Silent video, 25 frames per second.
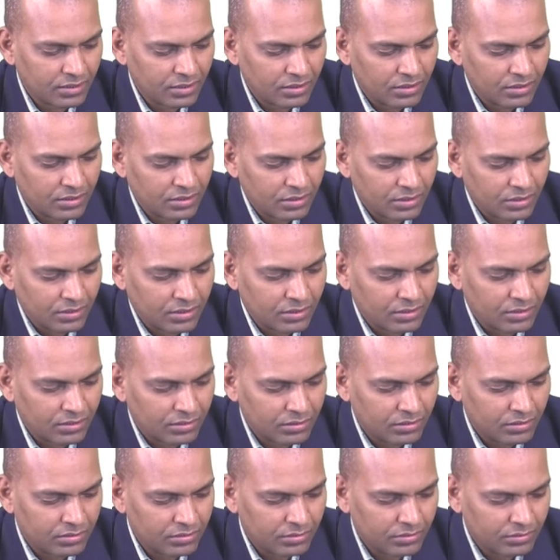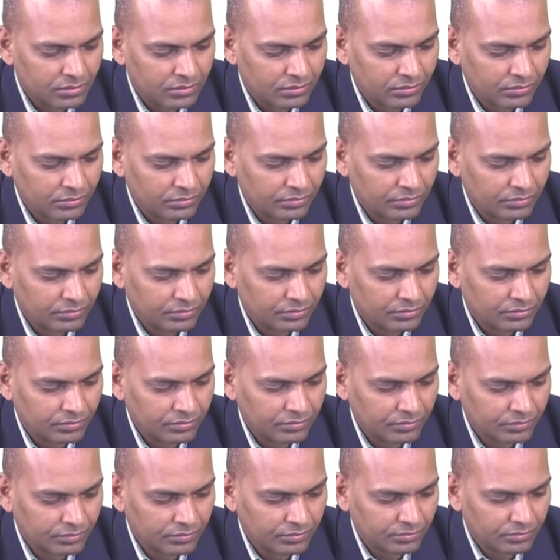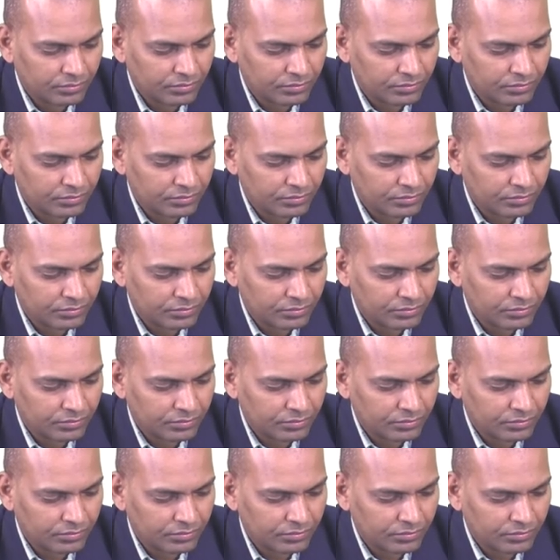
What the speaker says: No one is speaking in this clip.